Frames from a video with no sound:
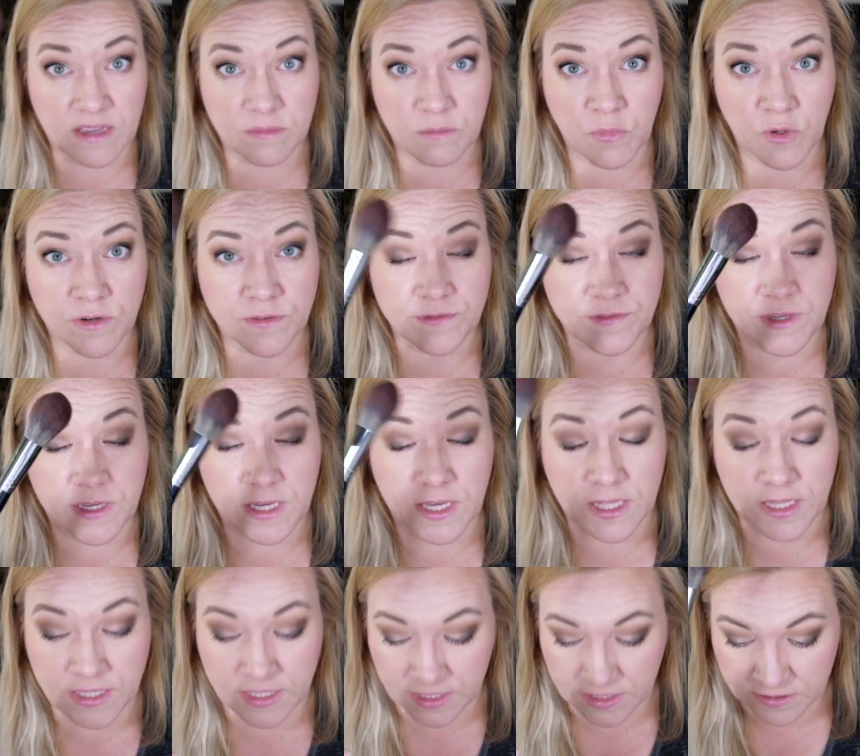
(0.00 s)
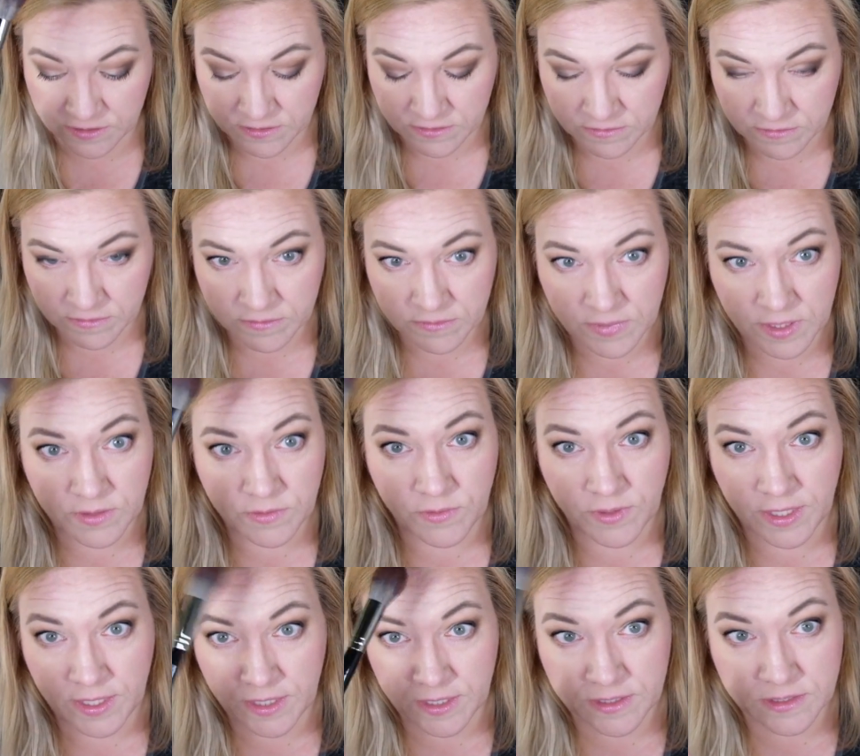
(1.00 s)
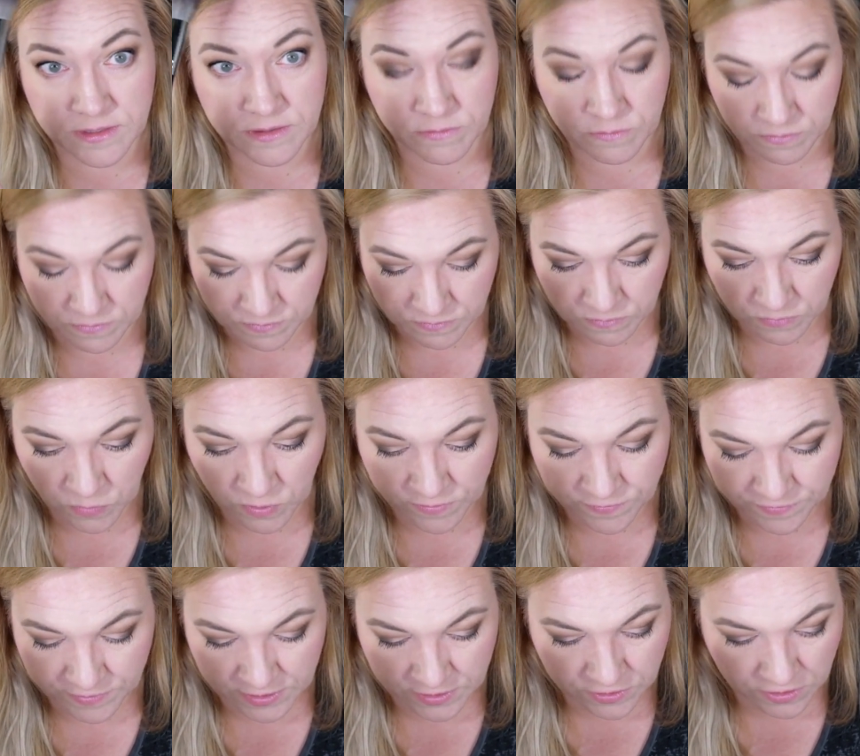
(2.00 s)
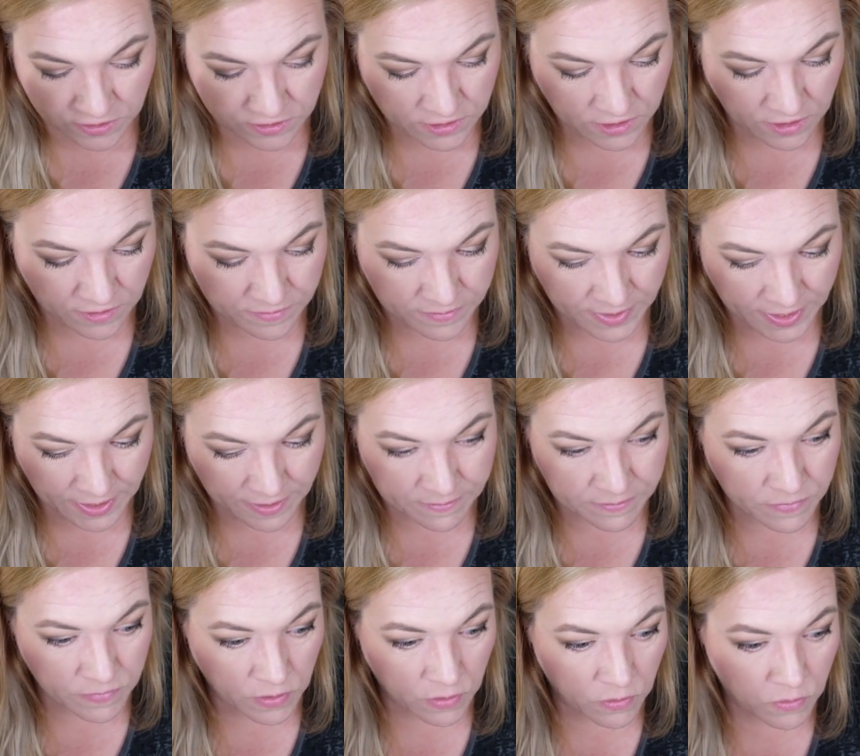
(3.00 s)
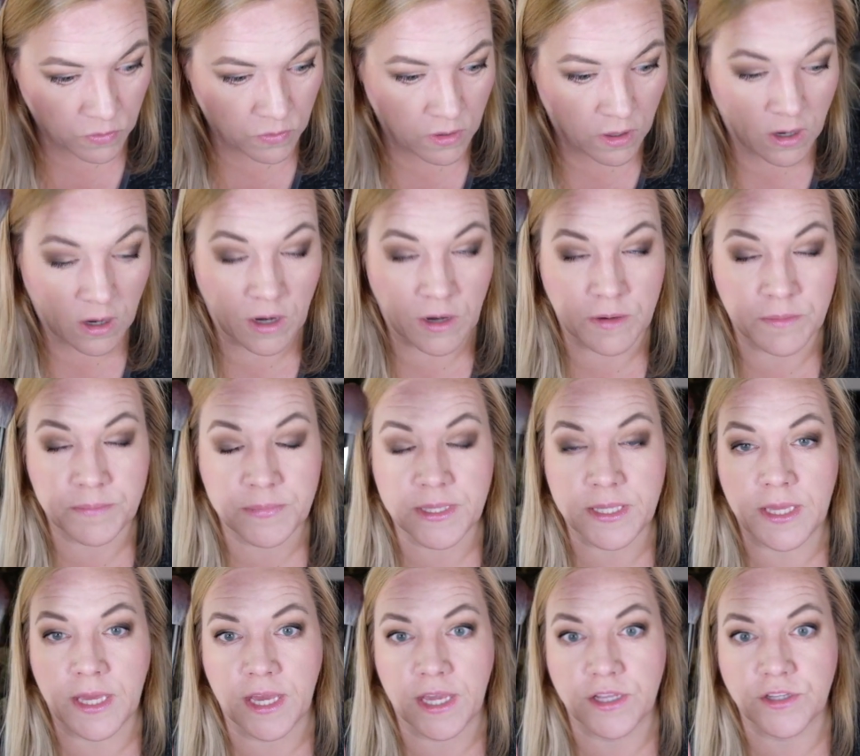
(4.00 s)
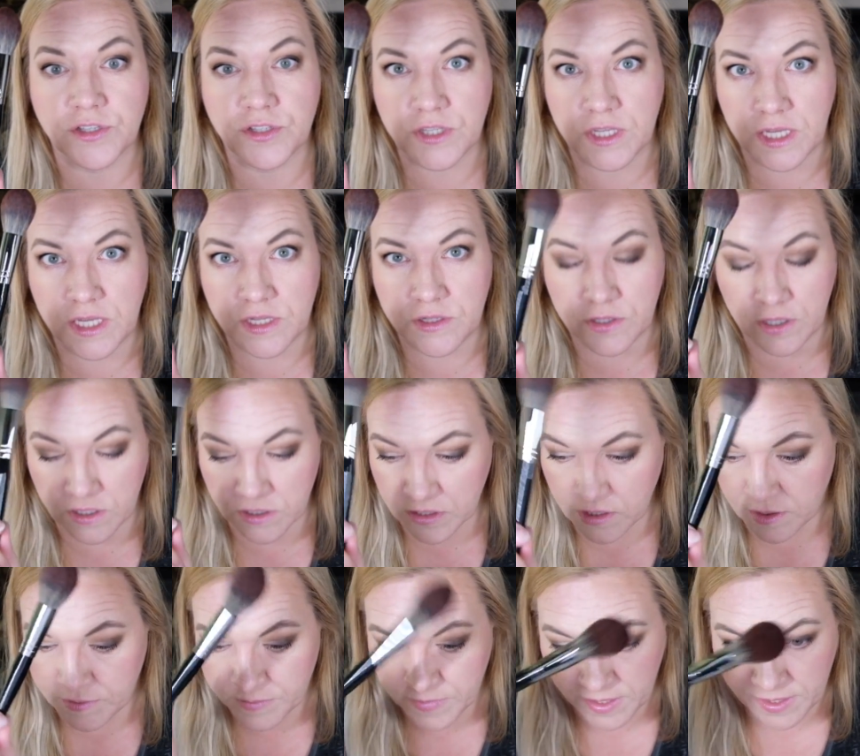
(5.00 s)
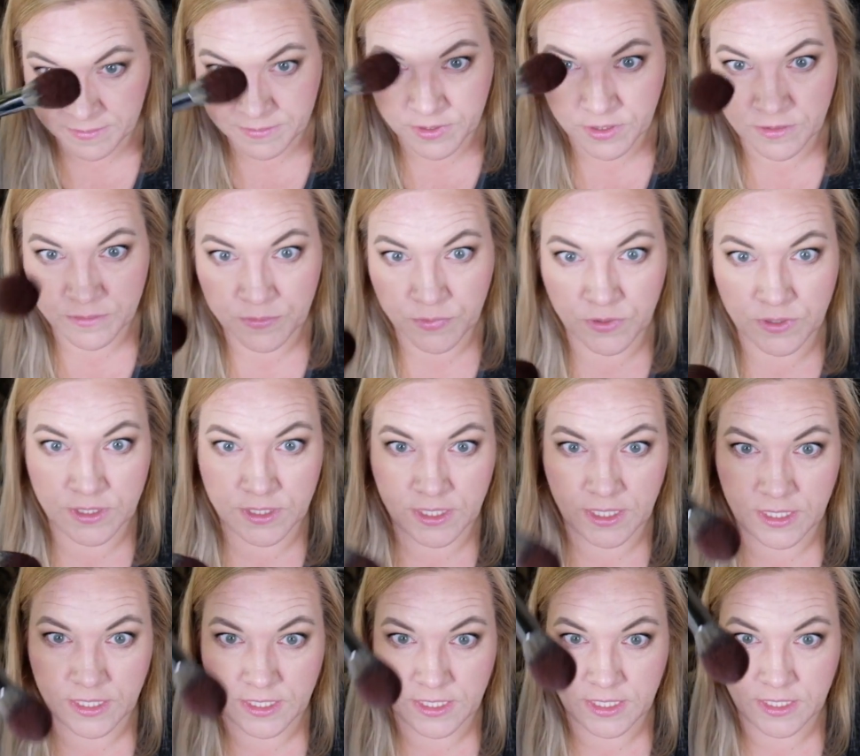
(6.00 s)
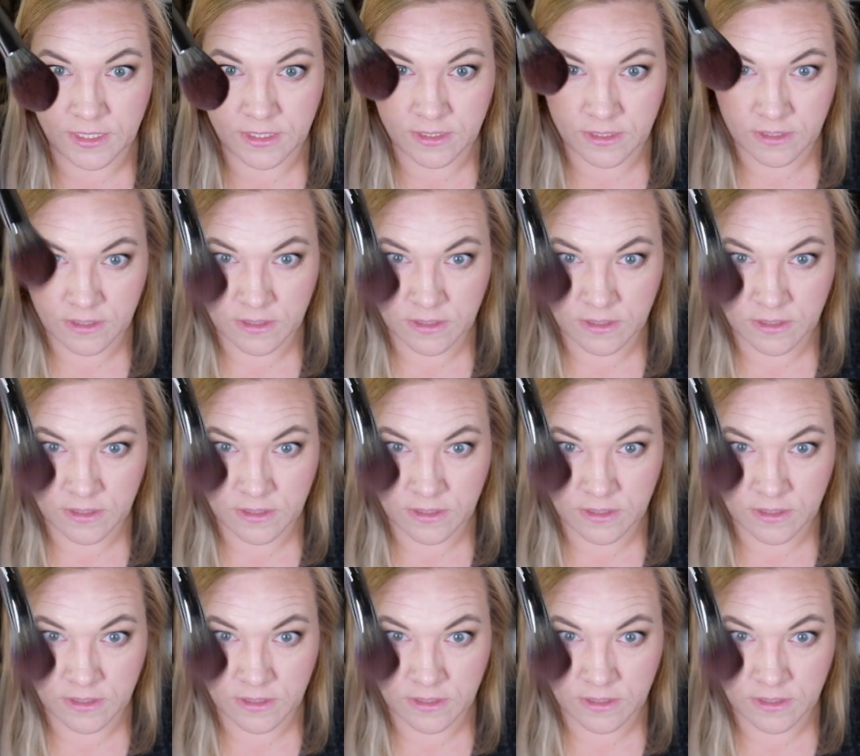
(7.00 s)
Morphe Elite, by the way, it's morphe.com, morphe.com. I'm going to put it in the